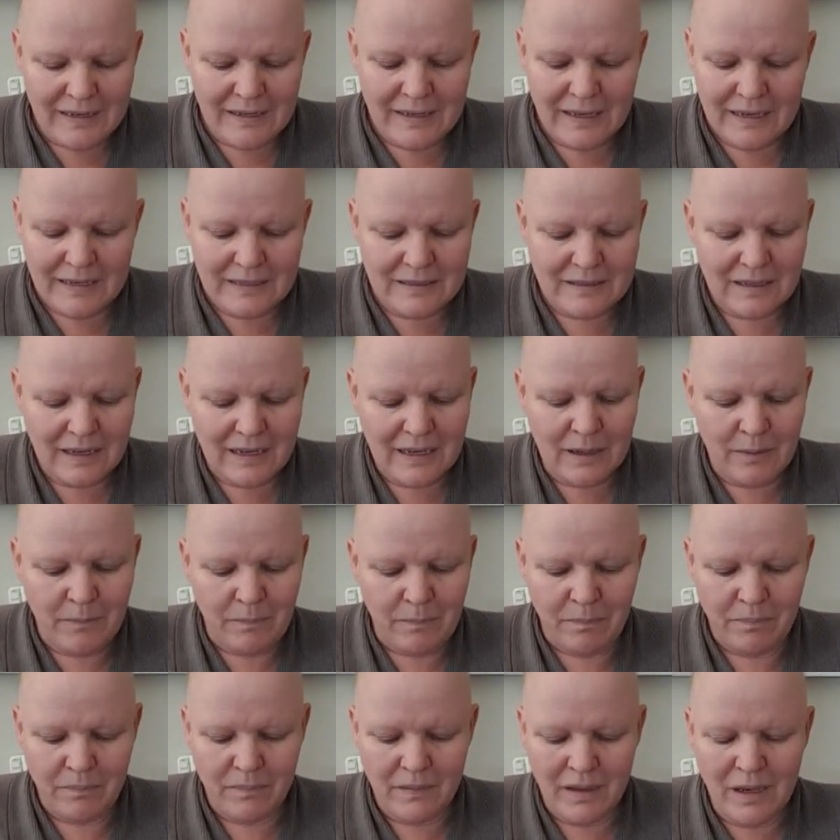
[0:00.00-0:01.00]
And yes,
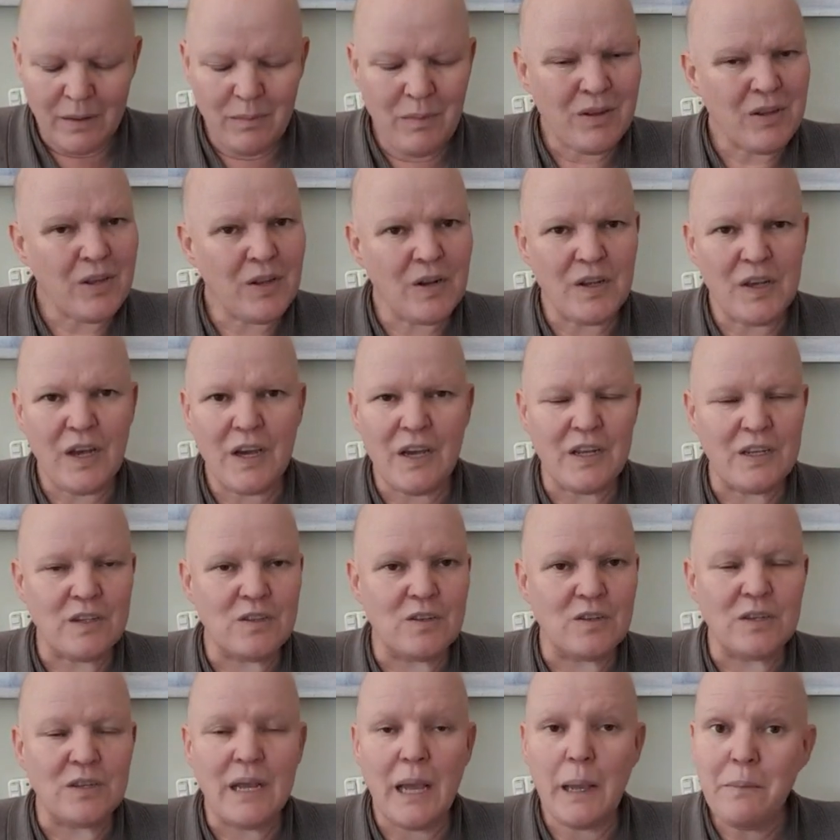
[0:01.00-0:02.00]
I'm not going to go
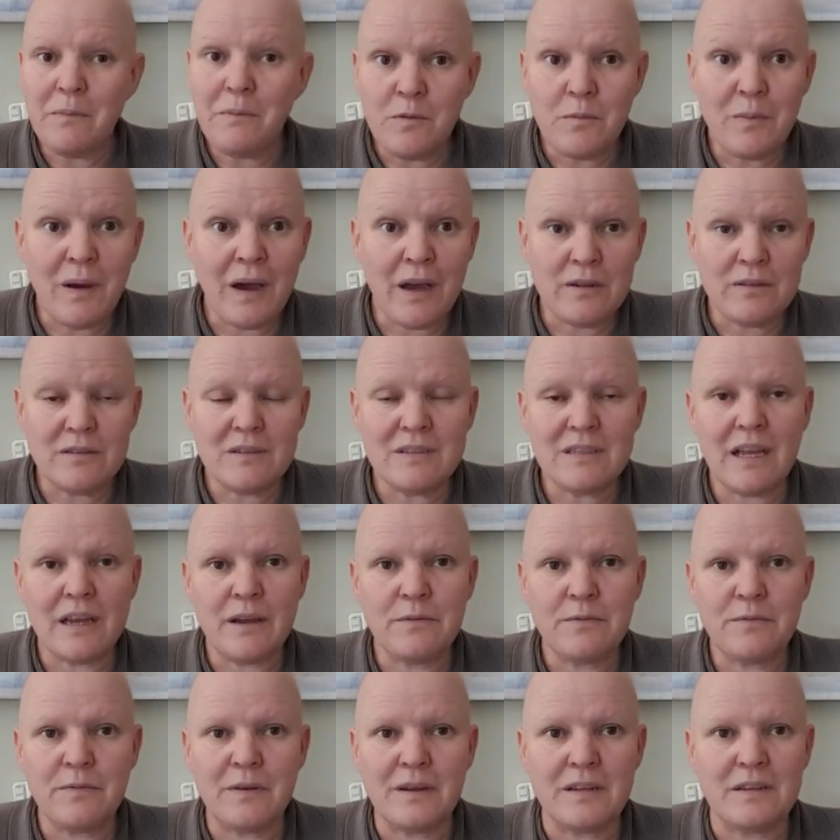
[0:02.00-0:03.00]
into depth about
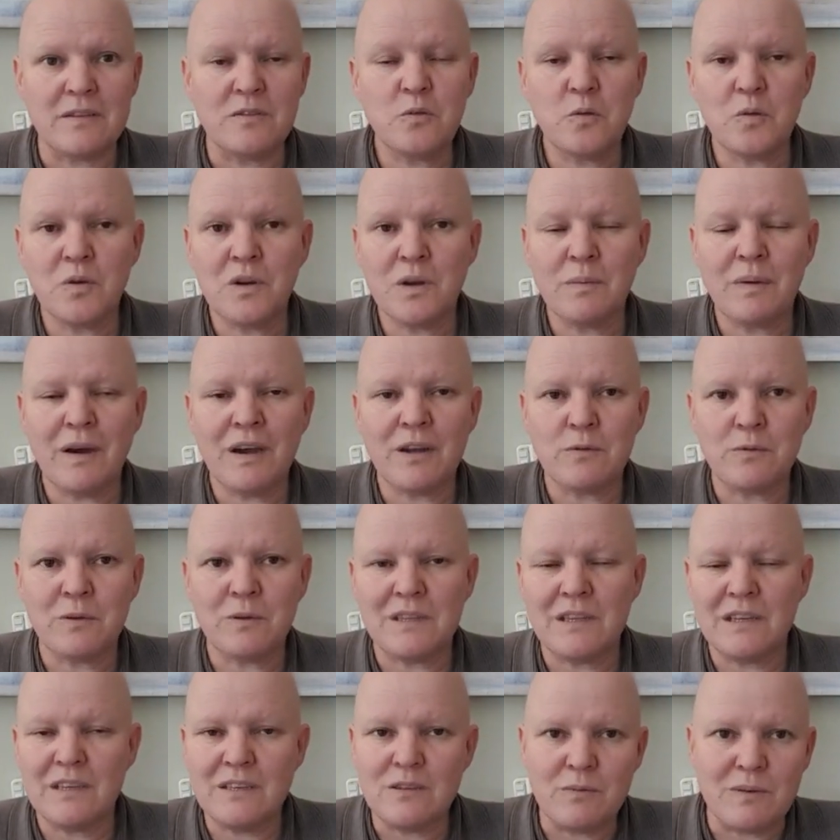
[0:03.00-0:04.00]
stuff and talk
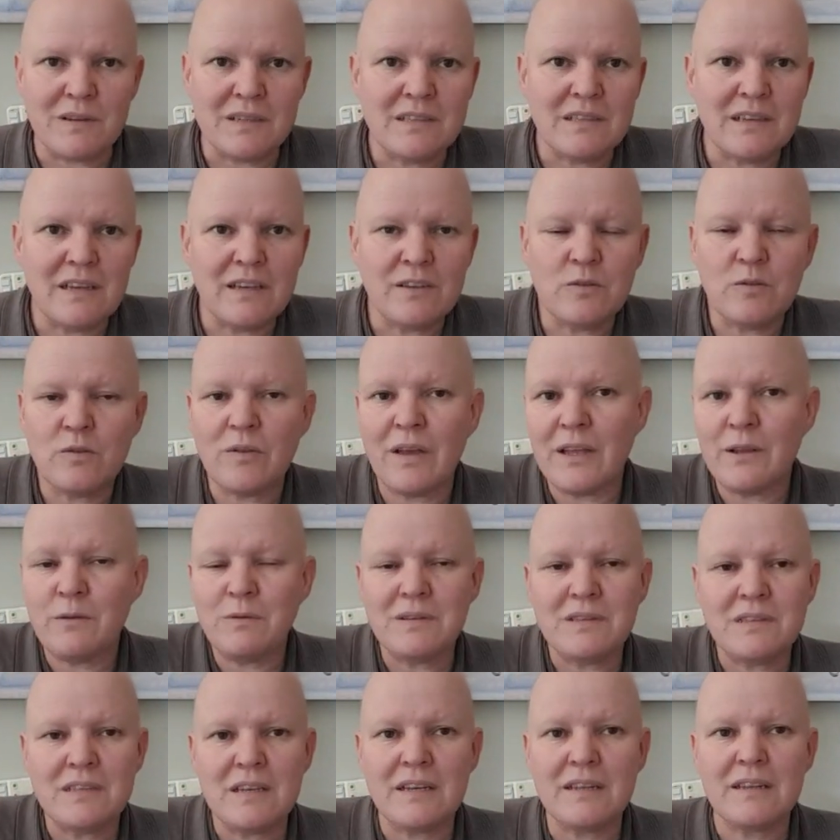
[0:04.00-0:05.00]
about what this one said or
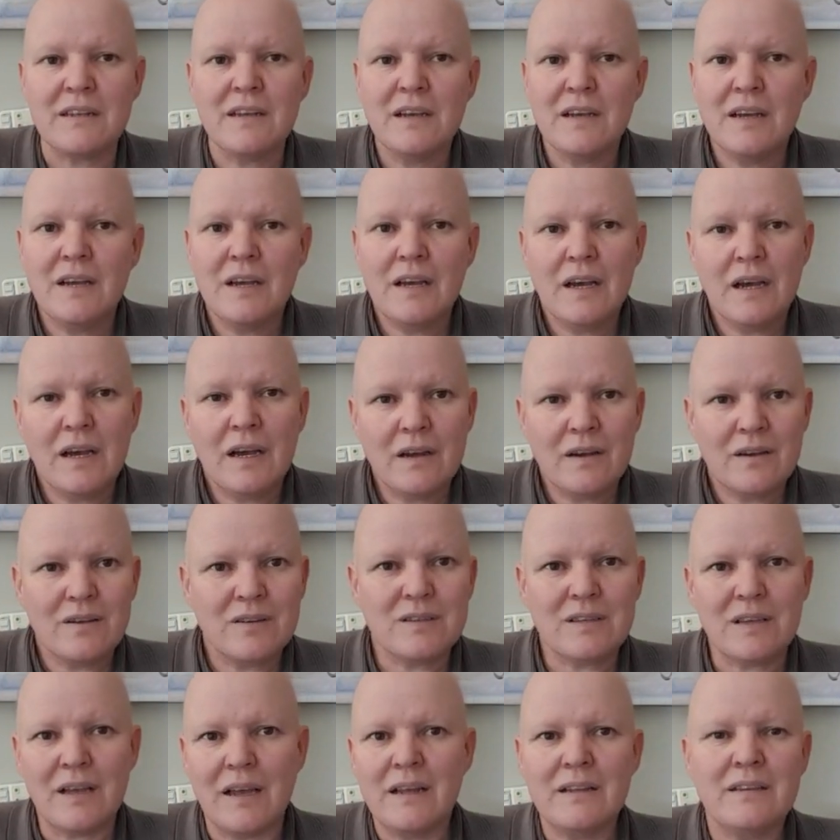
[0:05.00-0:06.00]
that one said,
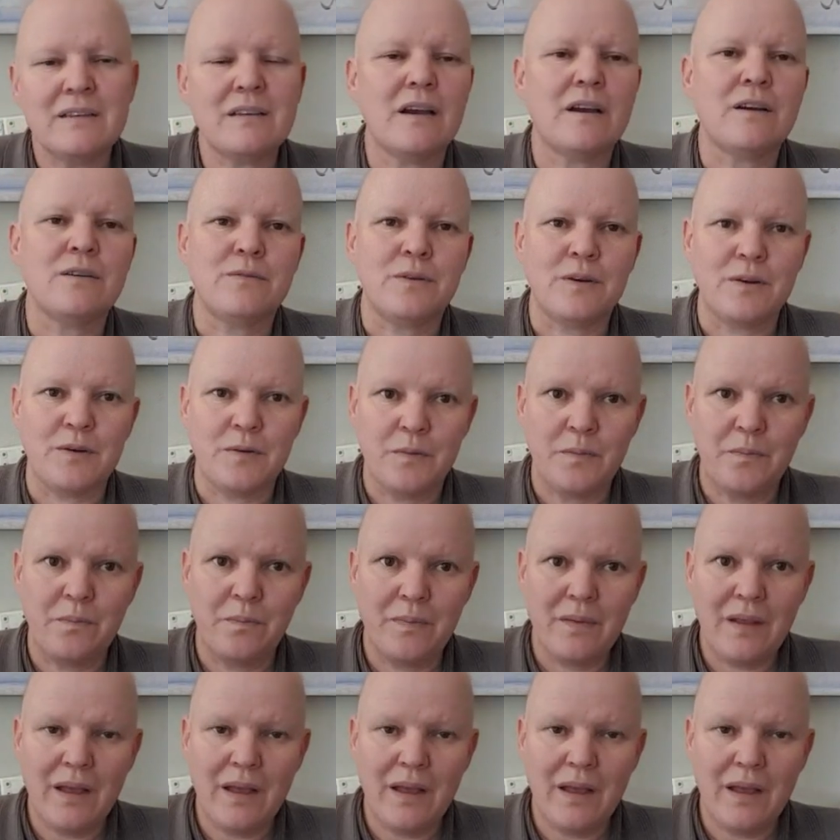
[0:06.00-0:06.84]
because it's over.